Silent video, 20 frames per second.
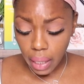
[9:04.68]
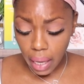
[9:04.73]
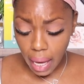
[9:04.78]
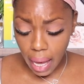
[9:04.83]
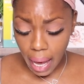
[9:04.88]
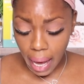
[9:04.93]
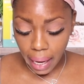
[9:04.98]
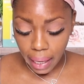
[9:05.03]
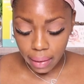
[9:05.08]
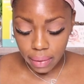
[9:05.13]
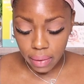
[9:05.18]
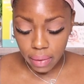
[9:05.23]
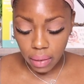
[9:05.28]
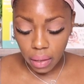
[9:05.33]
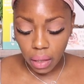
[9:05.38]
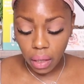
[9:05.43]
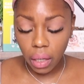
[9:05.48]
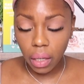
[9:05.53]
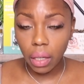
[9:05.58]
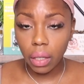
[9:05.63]
has
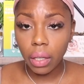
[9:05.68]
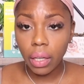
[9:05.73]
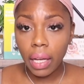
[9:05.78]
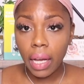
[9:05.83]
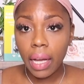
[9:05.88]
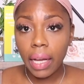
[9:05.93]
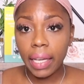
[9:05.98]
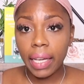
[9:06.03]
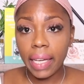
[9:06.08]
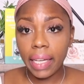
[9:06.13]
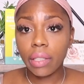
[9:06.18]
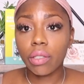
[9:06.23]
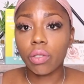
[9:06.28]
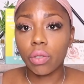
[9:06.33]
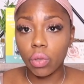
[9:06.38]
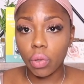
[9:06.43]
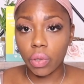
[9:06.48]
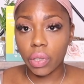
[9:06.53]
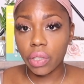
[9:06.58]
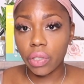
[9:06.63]
a heat
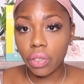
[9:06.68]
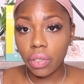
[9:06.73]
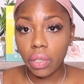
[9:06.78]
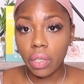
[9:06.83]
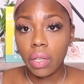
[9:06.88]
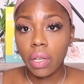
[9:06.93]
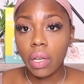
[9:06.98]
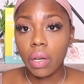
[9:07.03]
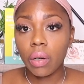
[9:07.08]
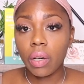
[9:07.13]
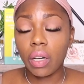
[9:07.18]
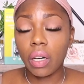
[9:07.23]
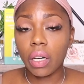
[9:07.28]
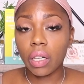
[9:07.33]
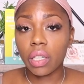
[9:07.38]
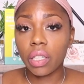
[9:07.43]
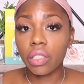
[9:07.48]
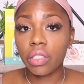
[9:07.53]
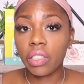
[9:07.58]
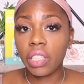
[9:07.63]
source, a
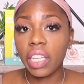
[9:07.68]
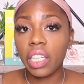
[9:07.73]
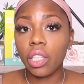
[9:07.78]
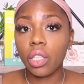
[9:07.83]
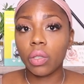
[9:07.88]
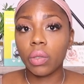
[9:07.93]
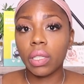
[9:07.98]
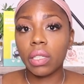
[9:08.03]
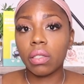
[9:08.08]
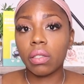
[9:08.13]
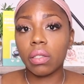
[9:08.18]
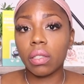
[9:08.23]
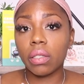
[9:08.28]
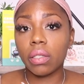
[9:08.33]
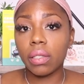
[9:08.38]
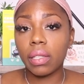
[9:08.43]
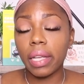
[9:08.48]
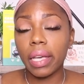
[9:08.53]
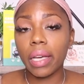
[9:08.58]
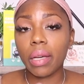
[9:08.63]
continuous
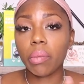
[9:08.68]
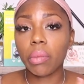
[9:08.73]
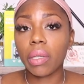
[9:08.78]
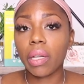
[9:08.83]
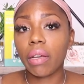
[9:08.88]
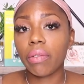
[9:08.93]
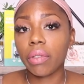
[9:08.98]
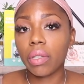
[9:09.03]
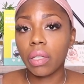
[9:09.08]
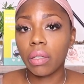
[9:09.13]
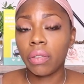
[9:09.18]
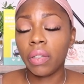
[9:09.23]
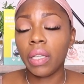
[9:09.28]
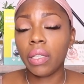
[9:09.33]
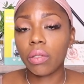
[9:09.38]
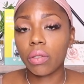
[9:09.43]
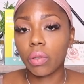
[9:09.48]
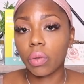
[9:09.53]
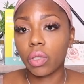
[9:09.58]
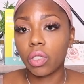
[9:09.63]
same level of
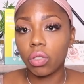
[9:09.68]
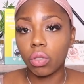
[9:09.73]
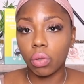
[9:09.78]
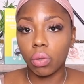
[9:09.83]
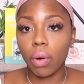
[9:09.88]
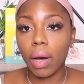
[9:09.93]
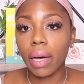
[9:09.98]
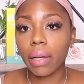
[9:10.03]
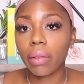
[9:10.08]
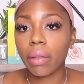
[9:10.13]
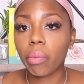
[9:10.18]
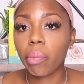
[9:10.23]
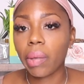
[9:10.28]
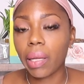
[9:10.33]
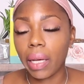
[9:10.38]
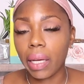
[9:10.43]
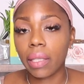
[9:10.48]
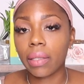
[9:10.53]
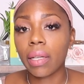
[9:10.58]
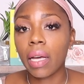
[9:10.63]
heat source throughout the
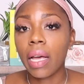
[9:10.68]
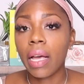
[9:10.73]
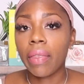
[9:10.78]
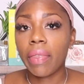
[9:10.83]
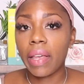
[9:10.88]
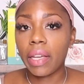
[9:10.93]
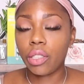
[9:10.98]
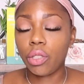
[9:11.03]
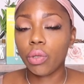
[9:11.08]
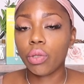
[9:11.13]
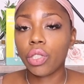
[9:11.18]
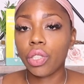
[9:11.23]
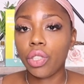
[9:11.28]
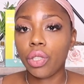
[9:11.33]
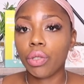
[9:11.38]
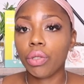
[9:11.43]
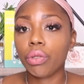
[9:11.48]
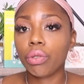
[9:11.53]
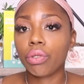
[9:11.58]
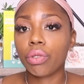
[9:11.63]
plate that you could
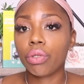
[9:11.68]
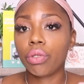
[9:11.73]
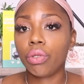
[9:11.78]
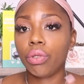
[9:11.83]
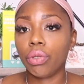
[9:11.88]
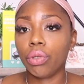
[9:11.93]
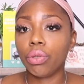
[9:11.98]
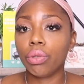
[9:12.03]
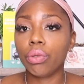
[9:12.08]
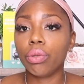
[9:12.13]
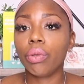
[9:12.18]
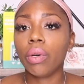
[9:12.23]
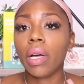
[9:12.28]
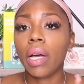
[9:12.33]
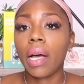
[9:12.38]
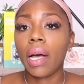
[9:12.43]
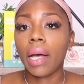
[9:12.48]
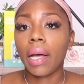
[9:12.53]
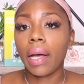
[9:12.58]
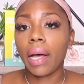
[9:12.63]
use to
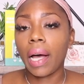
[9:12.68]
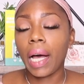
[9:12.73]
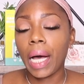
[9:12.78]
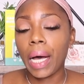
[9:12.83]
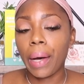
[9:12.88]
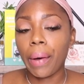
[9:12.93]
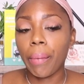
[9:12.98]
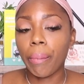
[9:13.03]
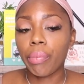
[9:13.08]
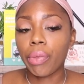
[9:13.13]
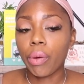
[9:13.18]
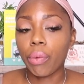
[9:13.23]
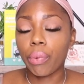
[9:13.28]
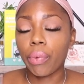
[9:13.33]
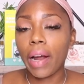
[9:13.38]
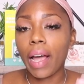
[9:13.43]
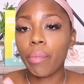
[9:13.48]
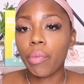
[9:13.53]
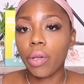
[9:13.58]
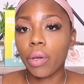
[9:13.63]
um,
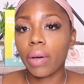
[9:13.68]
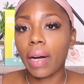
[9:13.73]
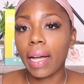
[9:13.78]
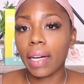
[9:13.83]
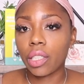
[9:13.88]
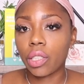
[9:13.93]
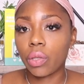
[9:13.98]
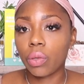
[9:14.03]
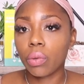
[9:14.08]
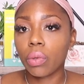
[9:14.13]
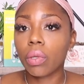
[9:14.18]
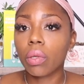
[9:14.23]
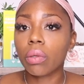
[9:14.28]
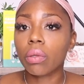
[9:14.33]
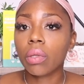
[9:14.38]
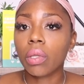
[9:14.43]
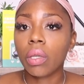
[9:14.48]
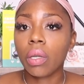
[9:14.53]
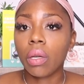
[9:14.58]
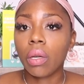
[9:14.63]
wrap your
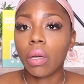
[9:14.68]
actual